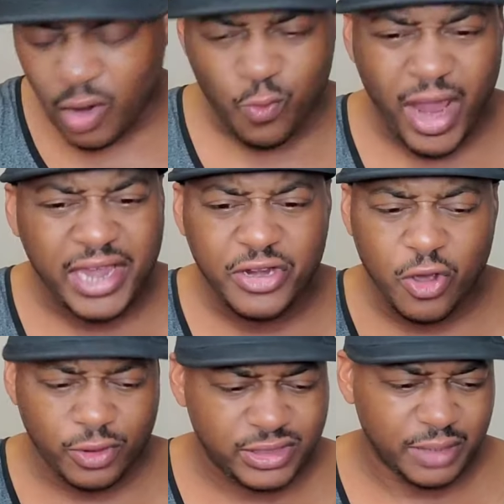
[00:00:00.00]

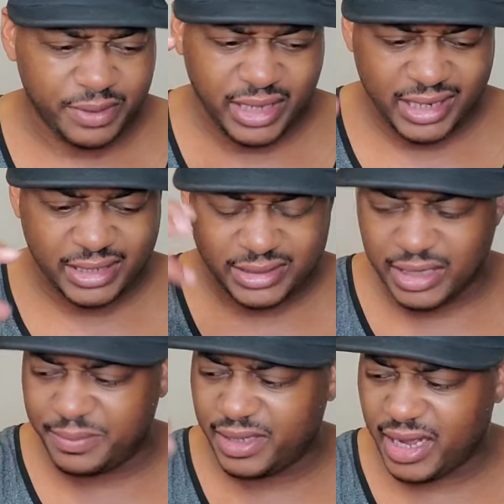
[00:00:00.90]
oregano or something, like
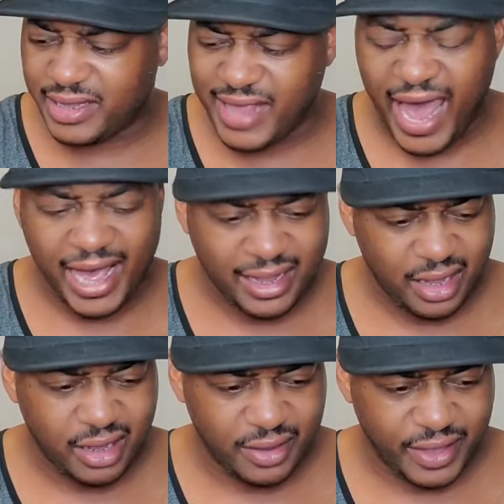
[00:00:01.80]
something like that
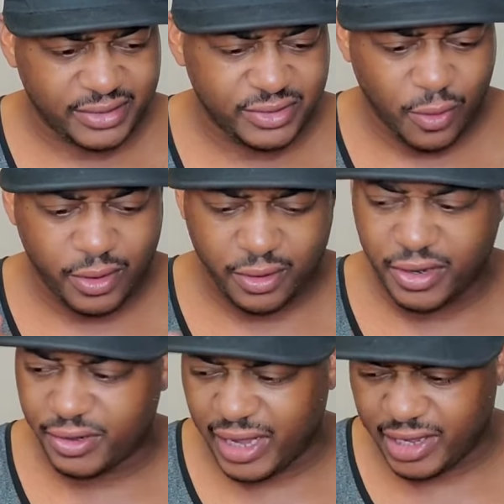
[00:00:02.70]
that's going on
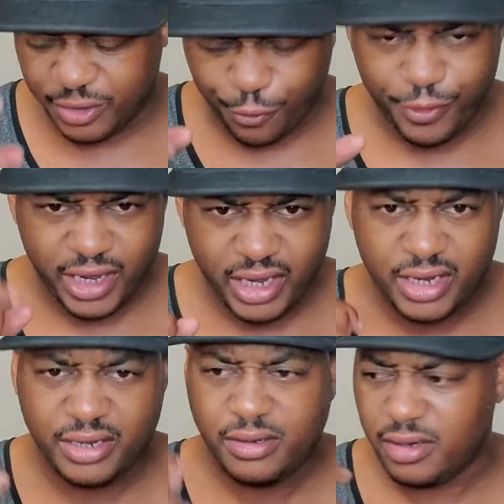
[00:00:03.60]
here, like
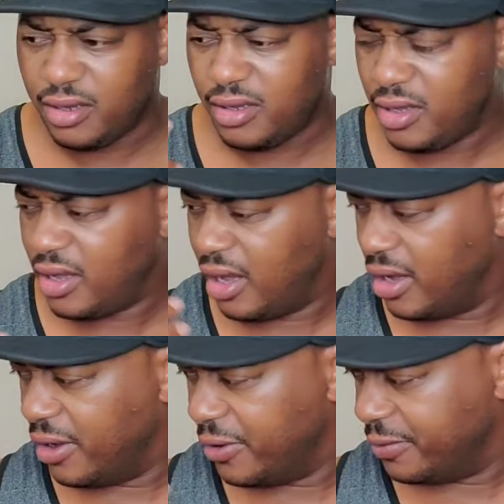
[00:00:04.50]
green,
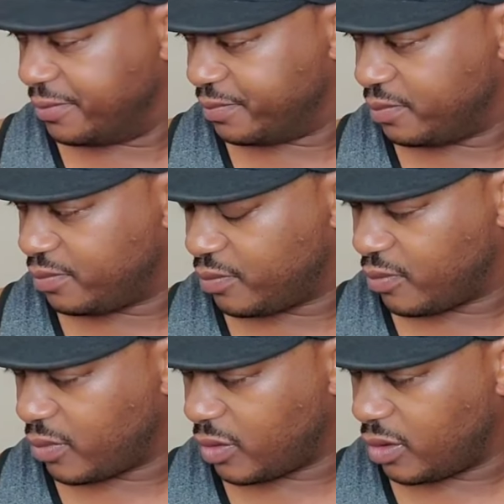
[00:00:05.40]

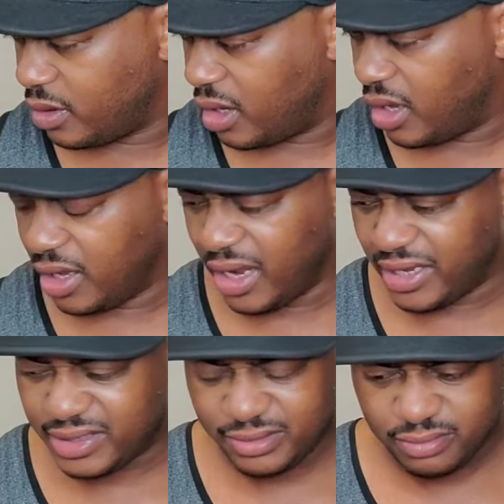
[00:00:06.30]

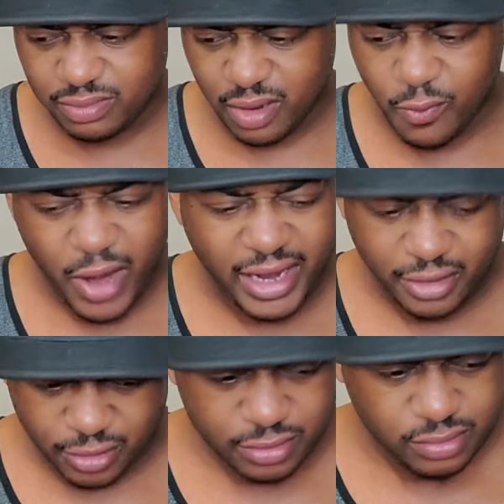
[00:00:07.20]
like
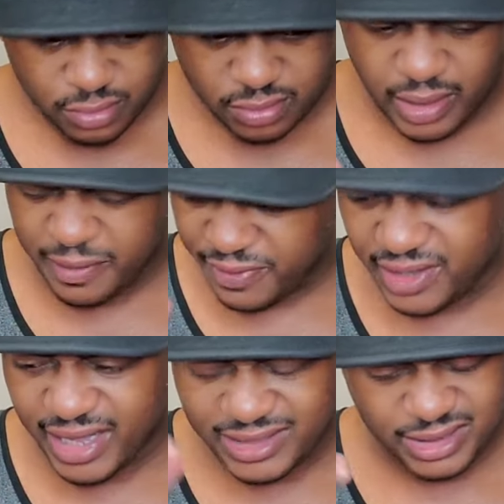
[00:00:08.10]
oregano. I
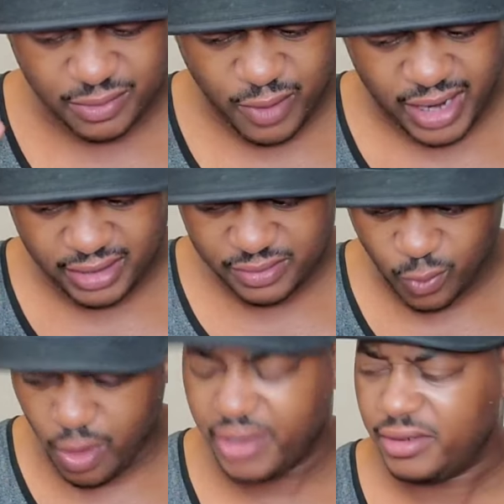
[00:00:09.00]
think that's the right
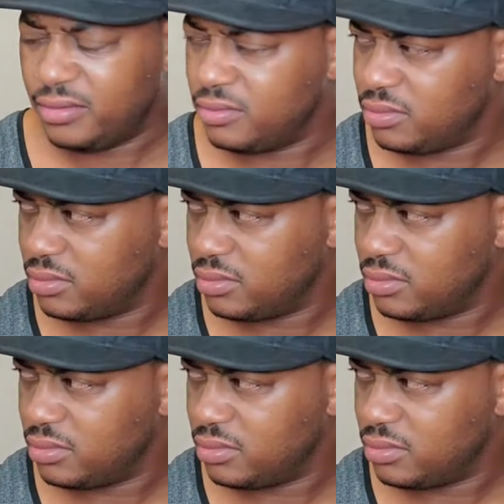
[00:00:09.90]
one.